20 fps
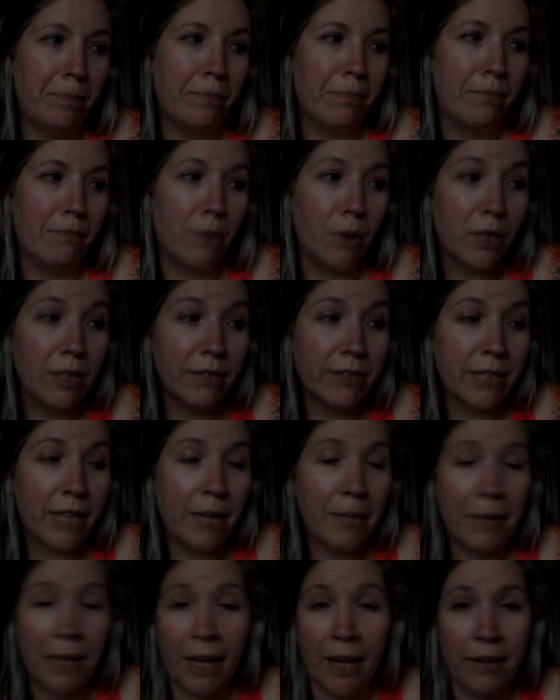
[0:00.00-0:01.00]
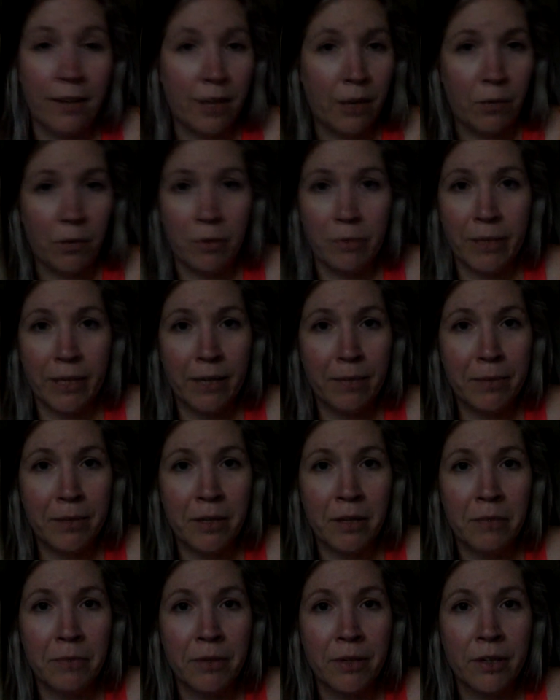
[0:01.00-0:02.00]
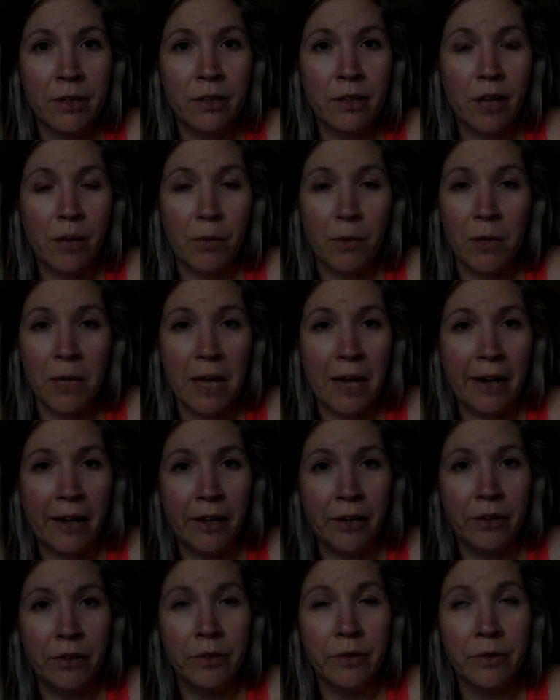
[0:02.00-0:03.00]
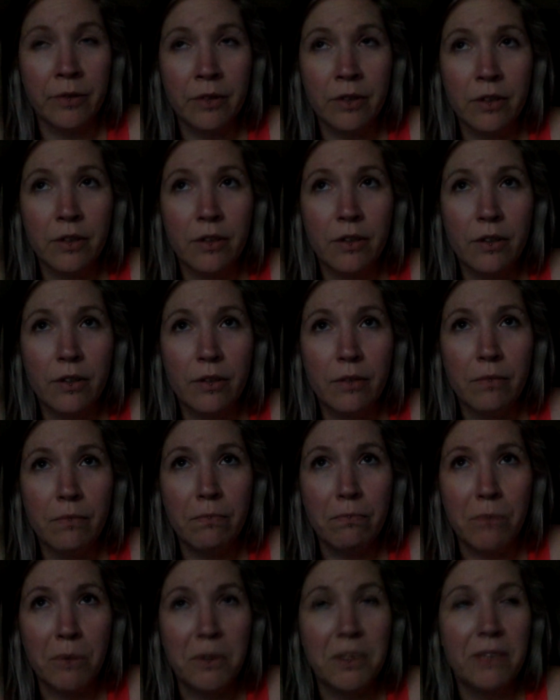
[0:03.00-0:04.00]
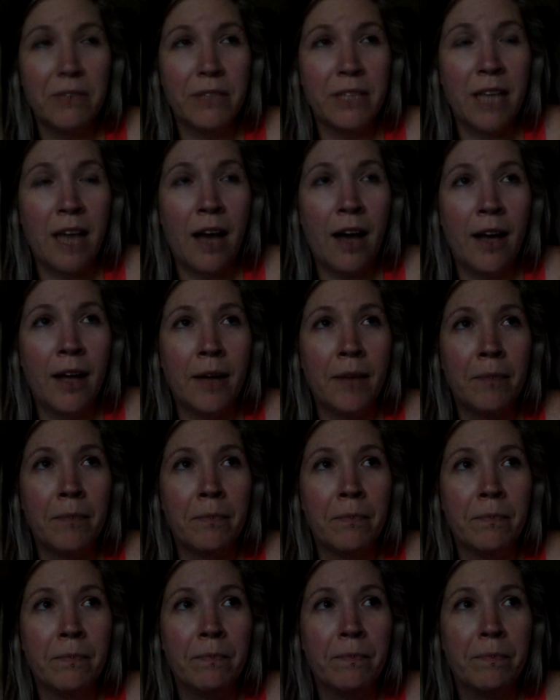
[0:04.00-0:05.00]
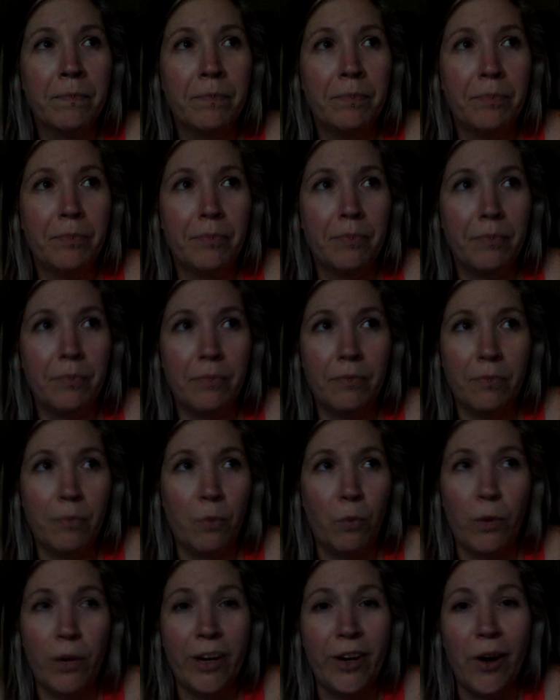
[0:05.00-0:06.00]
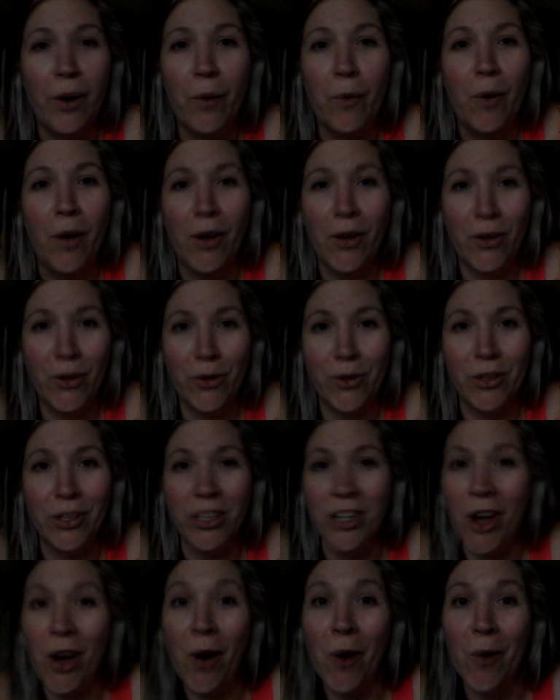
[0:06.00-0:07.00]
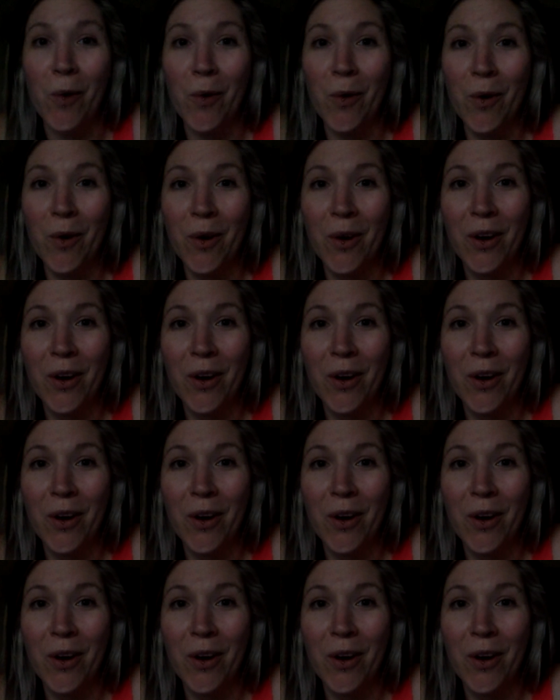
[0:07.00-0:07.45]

Most of the time, again, I won't make up a number. I won't lie to you. Most of the time, we don't want you to know.